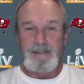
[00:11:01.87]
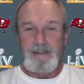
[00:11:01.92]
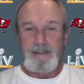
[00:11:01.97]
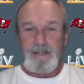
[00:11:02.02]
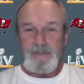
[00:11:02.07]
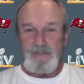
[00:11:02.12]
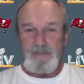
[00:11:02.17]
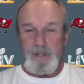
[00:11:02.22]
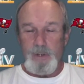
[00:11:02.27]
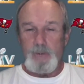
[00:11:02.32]

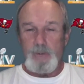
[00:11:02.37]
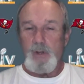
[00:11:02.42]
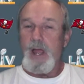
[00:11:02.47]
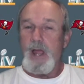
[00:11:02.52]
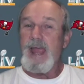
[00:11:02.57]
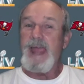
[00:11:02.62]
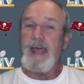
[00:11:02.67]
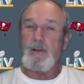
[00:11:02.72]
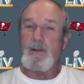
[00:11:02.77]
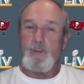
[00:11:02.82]
So to
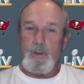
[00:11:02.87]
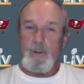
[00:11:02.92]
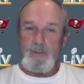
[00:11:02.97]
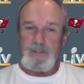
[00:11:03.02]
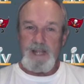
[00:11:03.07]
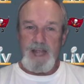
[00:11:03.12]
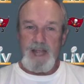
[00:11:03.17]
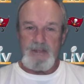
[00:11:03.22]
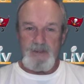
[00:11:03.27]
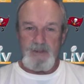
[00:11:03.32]
handle those
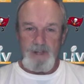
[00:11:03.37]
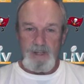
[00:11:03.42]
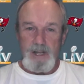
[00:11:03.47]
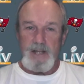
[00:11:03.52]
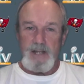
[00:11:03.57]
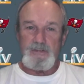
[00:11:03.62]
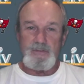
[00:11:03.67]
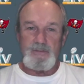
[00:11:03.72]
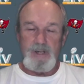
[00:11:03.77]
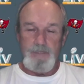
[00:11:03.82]
guys on the line
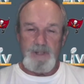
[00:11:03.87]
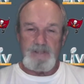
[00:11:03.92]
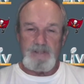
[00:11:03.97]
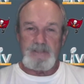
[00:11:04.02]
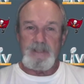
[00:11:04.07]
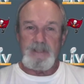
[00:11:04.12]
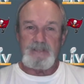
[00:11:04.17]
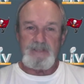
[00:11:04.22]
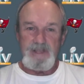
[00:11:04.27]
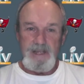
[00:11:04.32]
of scrimmage
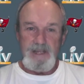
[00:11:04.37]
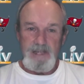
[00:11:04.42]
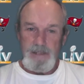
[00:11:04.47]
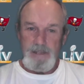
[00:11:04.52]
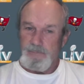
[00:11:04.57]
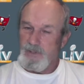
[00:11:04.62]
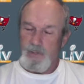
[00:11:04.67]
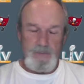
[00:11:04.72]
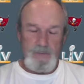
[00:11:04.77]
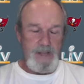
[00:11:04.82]
and to see
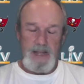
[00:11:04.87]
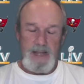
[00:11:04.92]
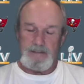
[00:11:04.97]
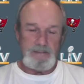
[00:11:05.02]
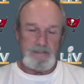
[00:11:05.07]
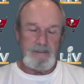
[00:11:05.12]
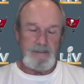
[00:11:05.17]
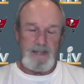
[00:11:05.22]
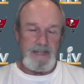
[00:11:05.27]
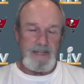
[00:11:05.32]
him do that,
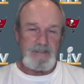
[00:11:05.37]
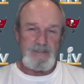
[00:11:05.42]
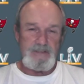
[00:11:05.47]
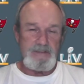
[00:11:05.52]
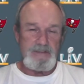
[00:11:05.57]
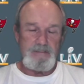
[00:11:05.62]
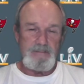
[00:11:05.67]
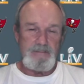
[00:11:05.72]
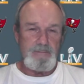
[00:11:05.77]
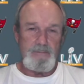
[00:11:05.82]
that's
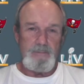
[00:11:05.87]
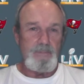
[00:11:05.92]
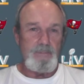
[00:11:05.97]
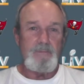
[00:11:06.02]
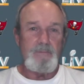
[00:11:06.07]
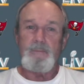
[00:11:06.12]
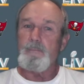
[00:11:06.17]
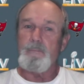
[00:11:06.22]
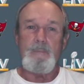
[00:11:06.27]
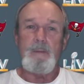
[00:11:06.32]

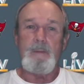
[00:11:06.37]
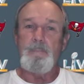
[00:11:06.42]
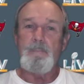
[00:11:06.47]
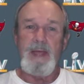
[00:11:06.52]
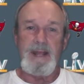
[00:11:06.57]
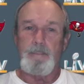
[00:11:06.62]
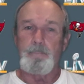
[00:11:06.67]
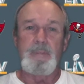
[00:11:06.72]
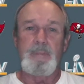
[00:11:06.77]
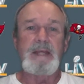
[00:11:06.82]

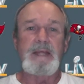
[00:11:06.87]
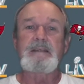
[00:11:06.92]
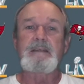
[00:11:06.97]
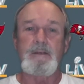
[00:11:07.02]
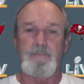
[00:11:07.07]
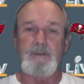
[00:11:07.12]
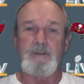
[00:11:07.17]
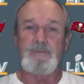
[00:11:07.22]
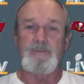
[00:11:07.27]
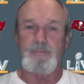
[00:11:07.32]
made a big
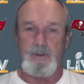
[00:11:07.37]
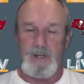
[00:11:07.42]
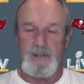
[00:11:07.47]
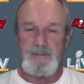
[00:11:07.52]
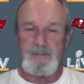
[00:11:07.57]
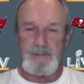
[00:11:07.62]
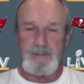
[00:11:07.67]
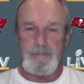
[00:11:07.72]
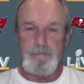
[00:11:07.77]
difference for us.